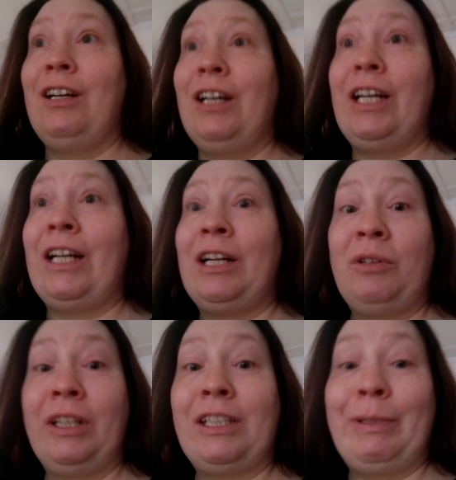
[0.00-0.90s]
and I
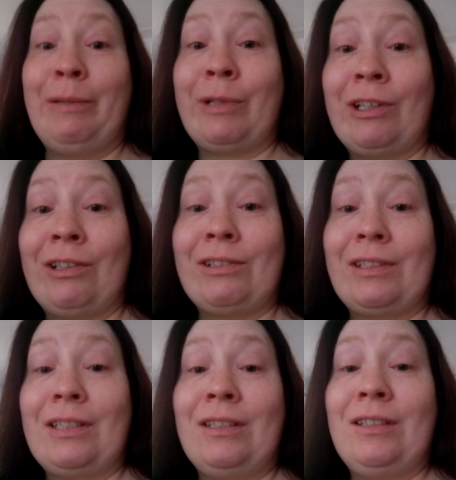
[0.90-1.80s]
don't like to be in
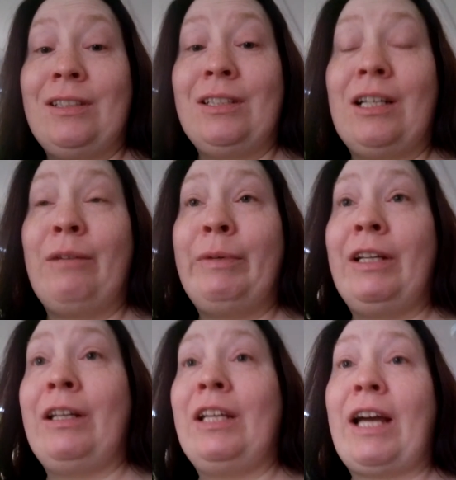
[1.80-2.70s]
bars. I
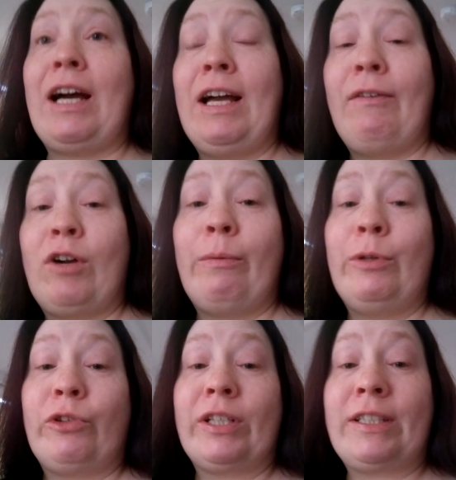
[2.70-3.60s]
mean, yeah, I have a couple
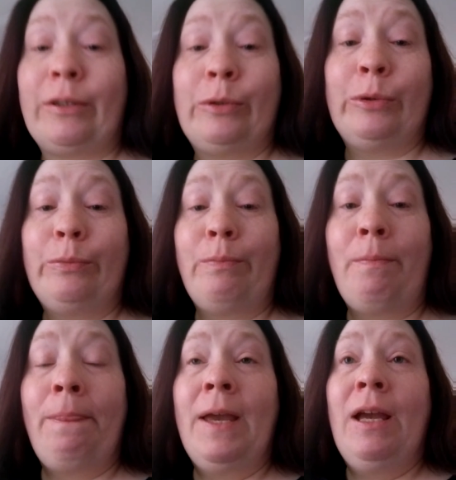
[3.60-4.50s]
drinks at home,
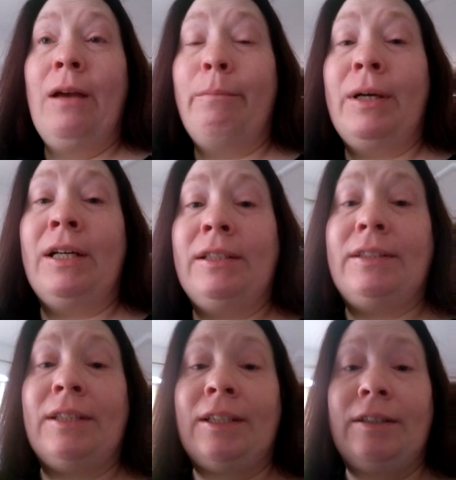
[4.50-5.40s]

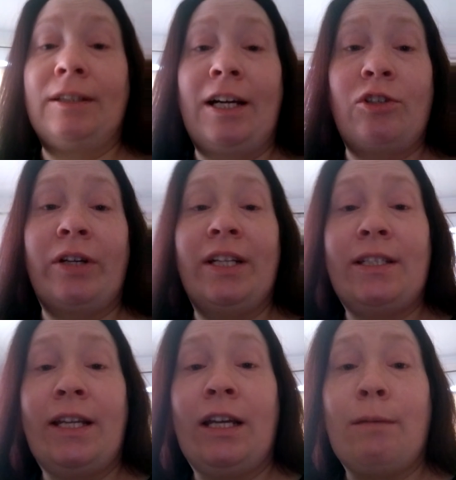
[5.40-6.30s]
but I try to
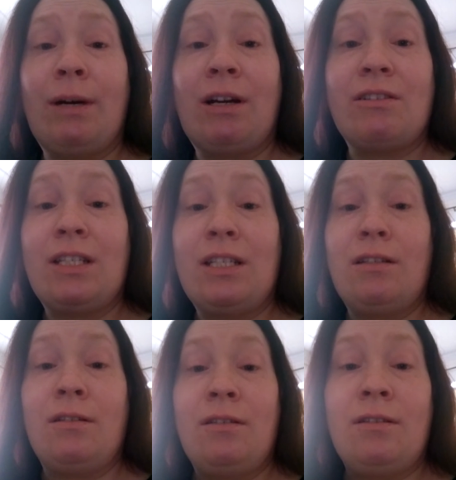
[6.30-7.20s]
stay out of the bar scene.